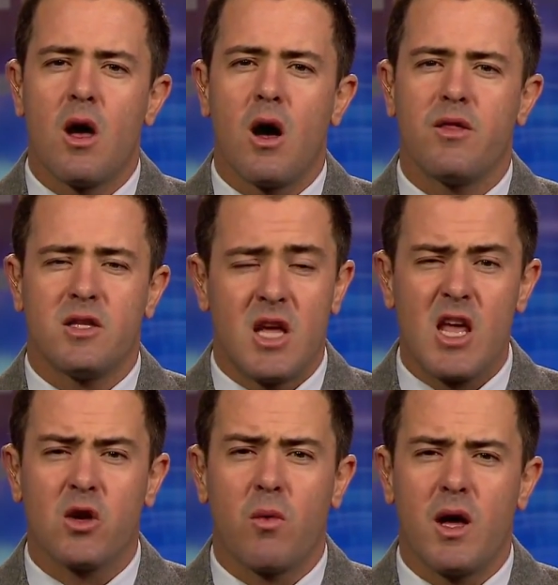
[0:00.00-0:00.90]
the
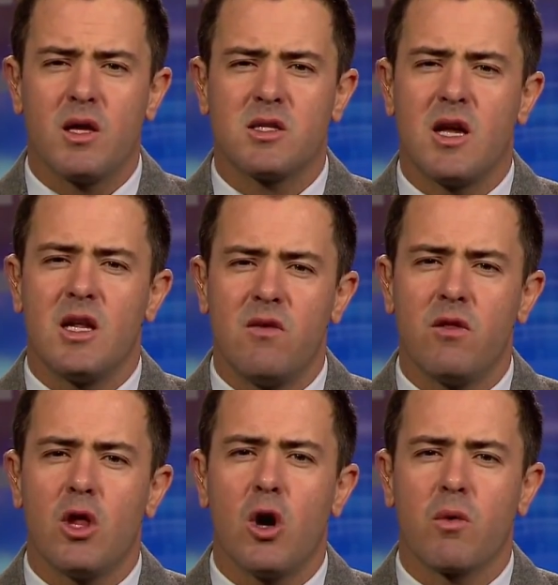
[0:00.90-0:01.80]
takeaway is that
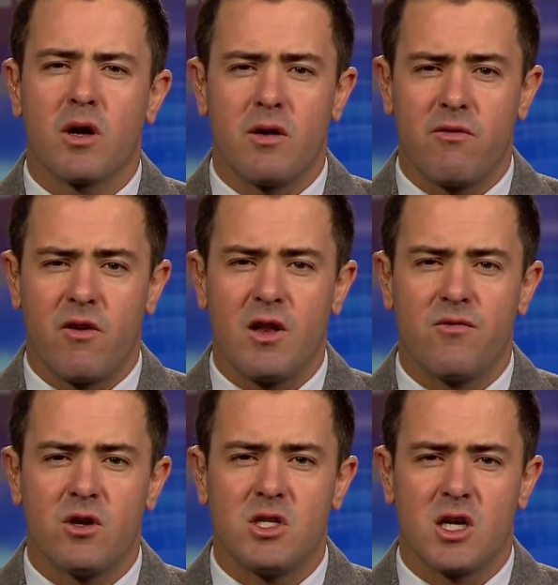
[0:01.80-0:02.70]
even though we're going to fight
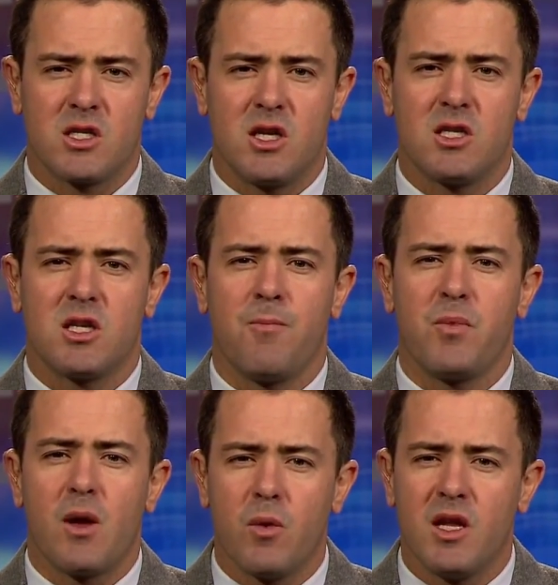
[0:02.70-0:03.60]
for justice, and
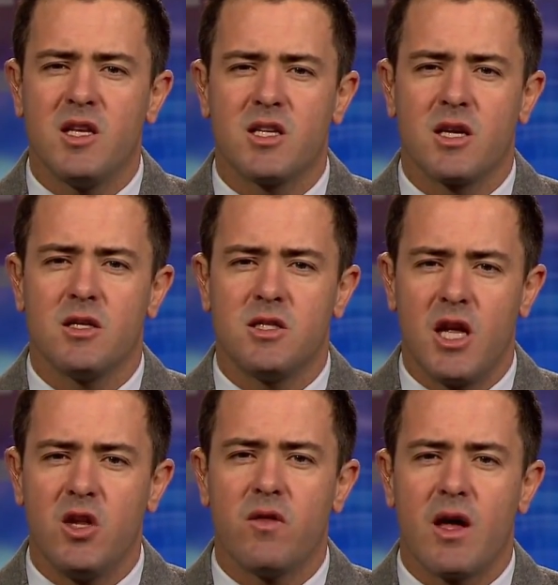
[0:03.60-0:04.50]
we need to
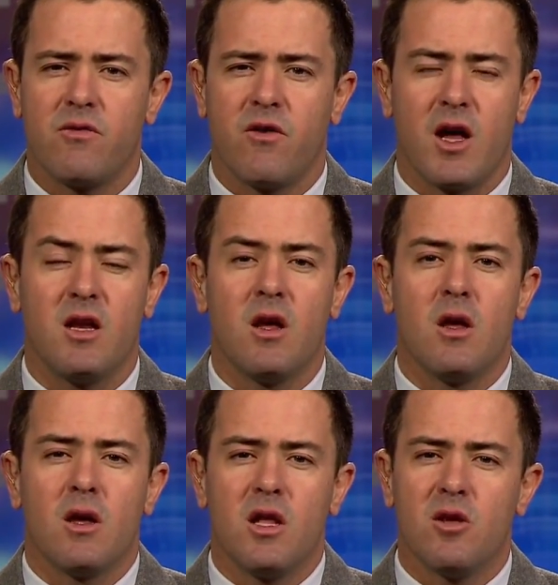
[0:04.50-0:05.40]
continue that fight
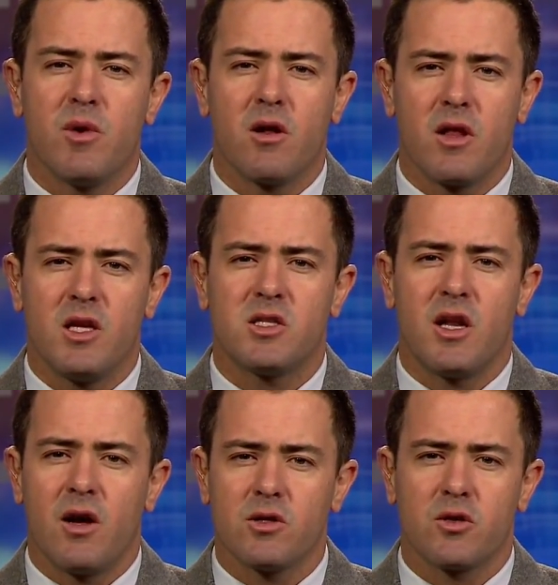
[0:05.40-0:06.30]
in the Middle East
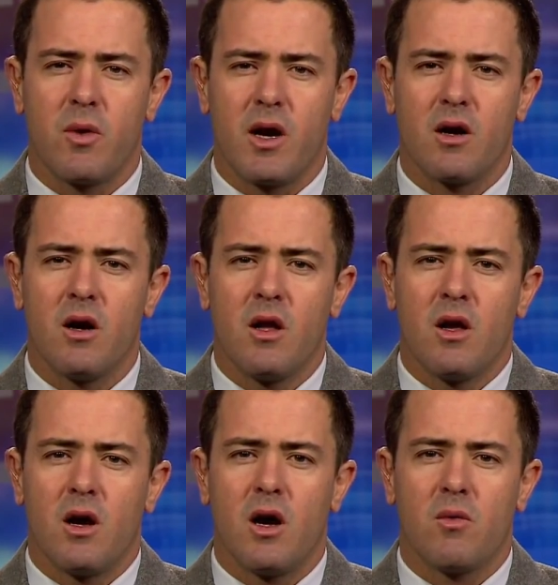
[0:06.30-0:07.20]
and elsewhere
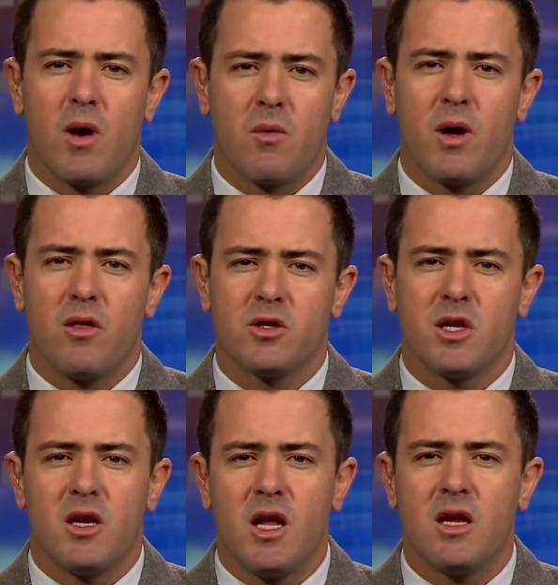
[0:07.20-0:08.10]
when there's
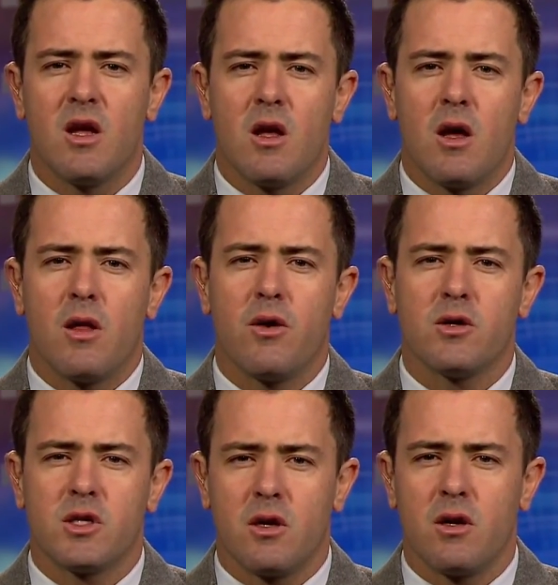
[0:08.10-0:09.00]
a need,
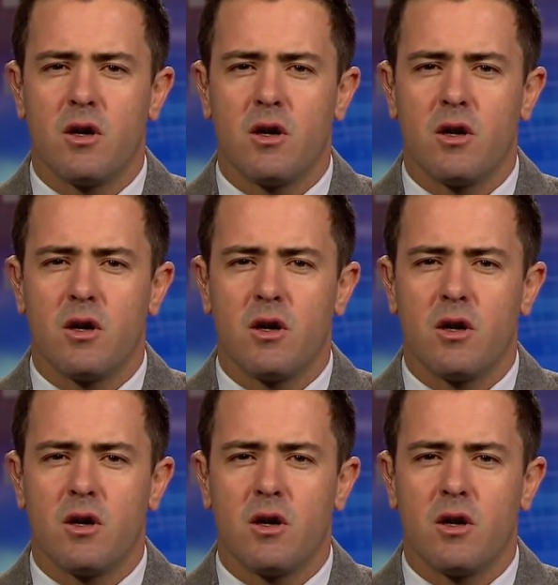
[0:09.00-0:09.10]
there's